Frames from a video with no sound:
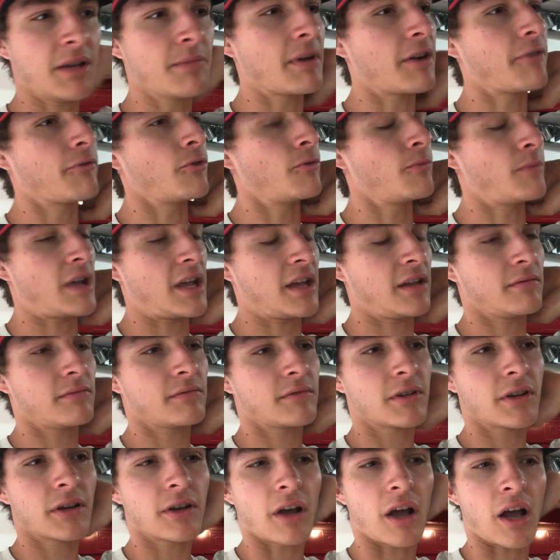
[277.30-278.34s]
me and my roommate,
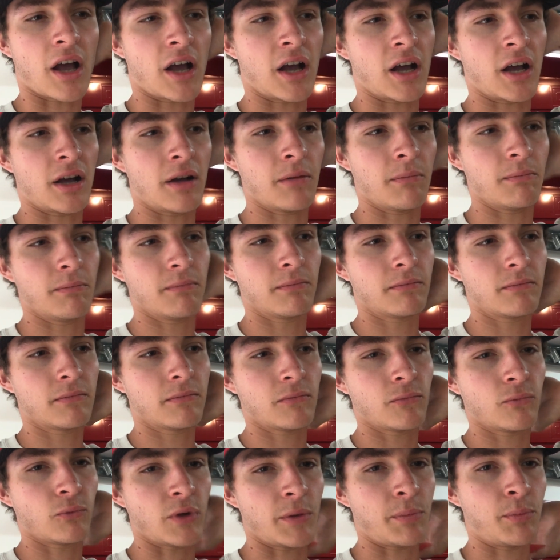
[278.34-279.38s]

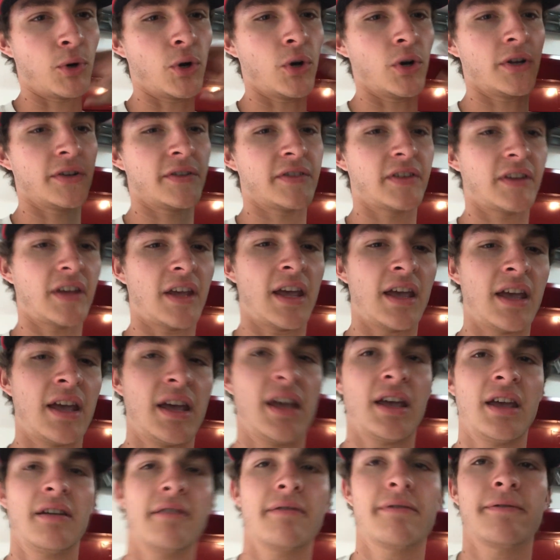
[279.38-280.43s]
we put
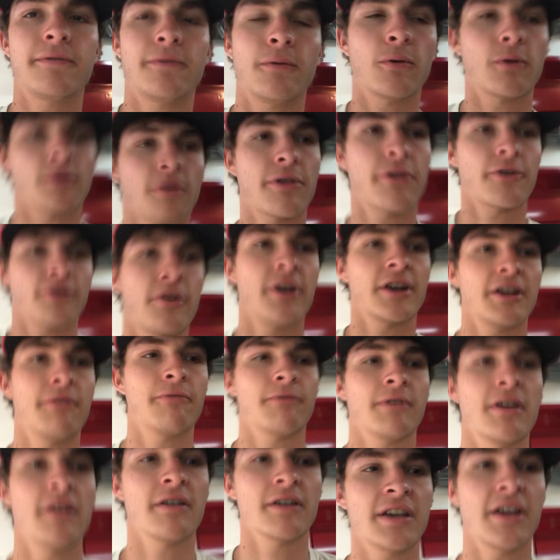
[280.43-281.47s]
a 430
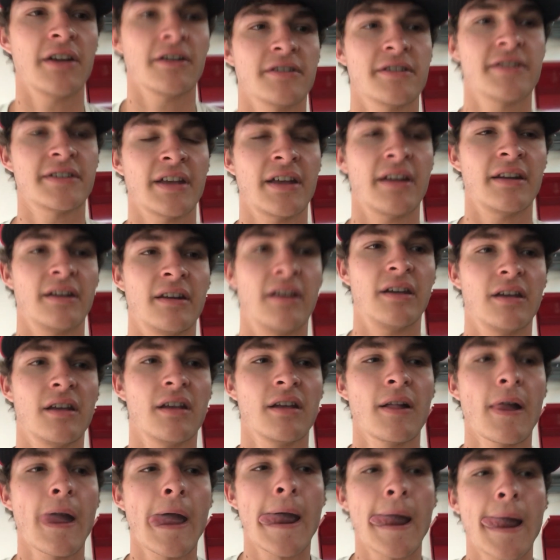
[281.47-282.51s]
rear gear set in it.
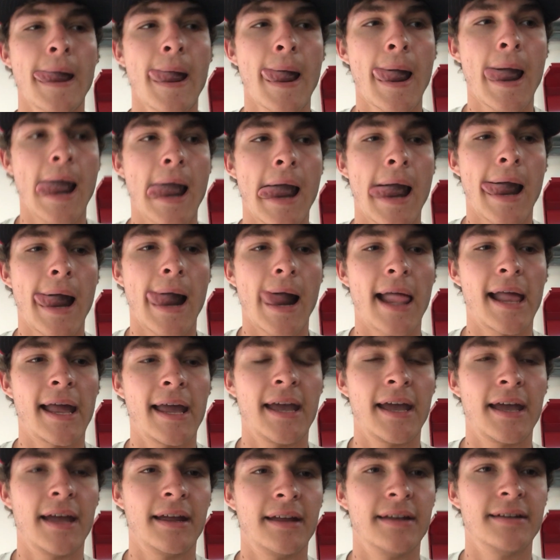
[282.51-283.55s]

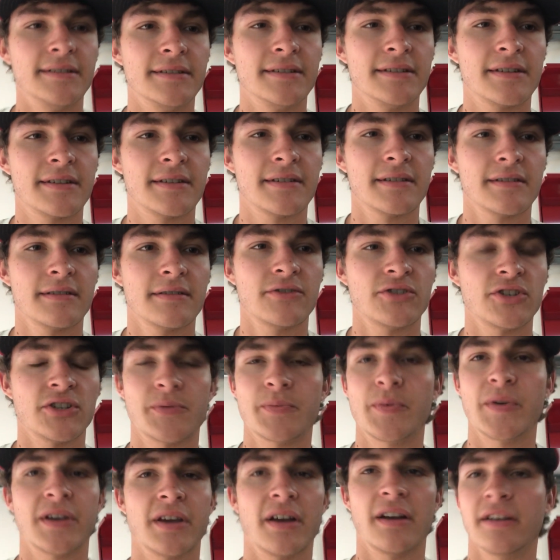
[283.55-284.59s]
And
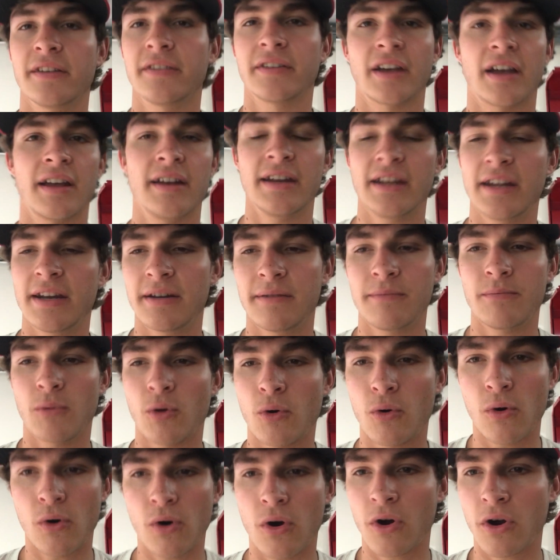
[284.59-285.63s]
just because I needed
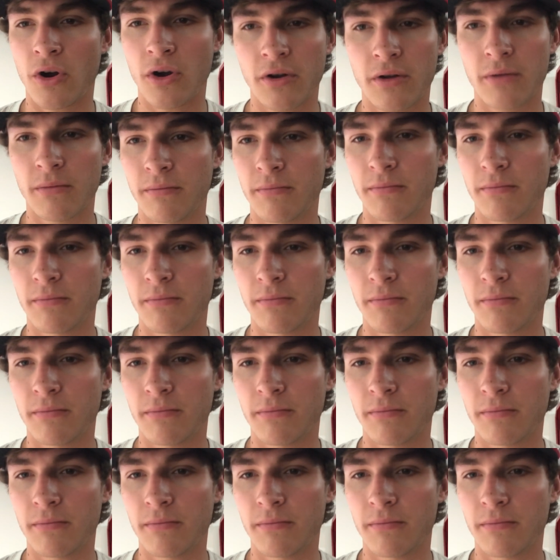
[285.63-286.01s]
more